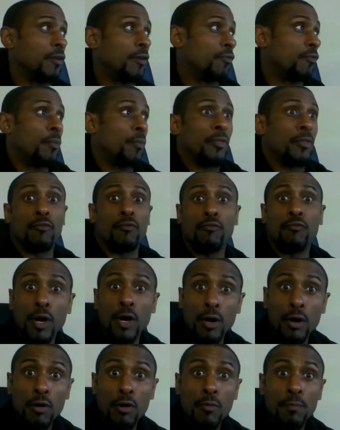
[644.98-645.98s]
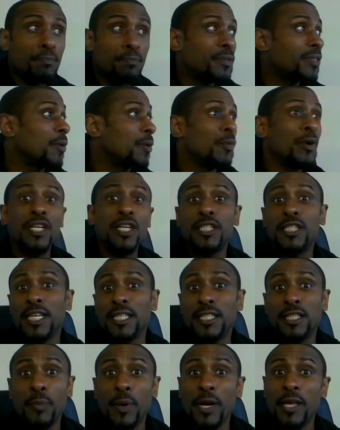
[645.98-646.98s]
They run with the rope, but they want to
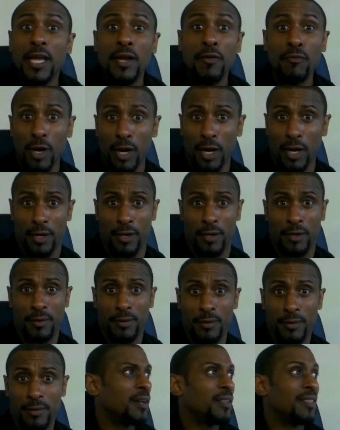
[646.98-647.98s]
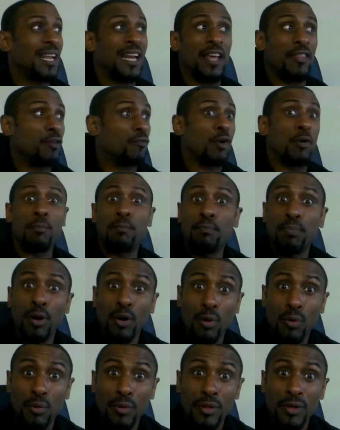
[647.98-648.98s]
change the way they run. They let the rope
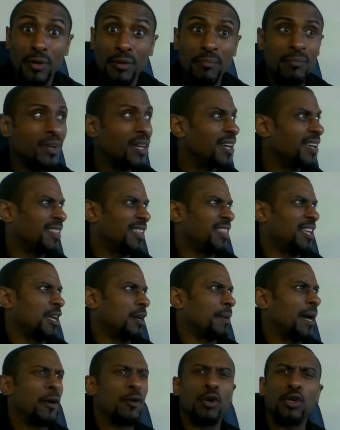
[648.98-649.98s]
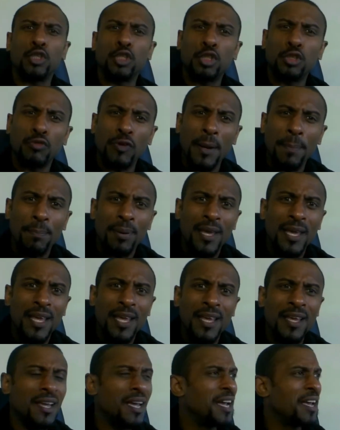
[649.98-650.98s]
pull them, they're thinking about not
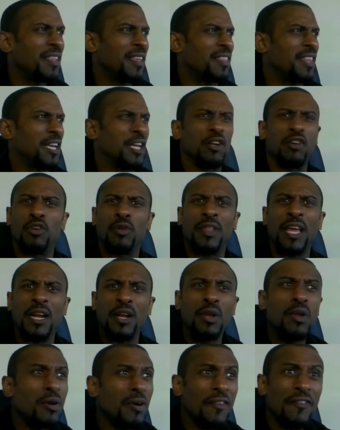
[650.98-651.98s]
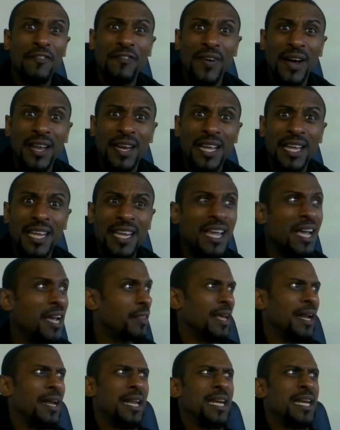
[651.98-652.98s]
tripping, they're thinking do they look funny,
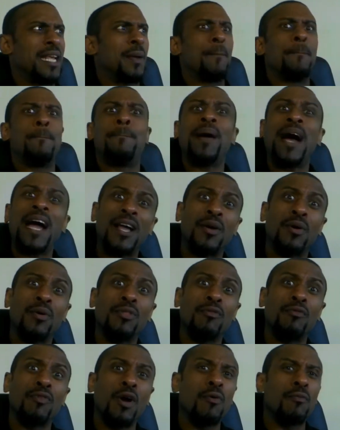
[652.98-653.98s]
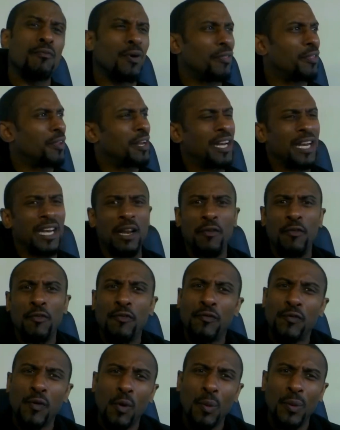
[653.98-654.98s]
they're leaning back on the rope rather than leaning
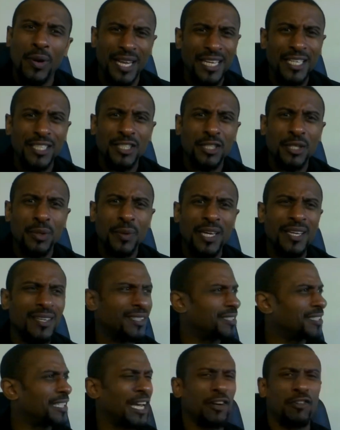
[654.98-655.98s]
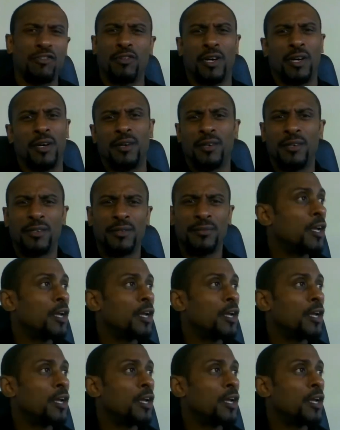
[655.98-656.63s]
forward into it, etc.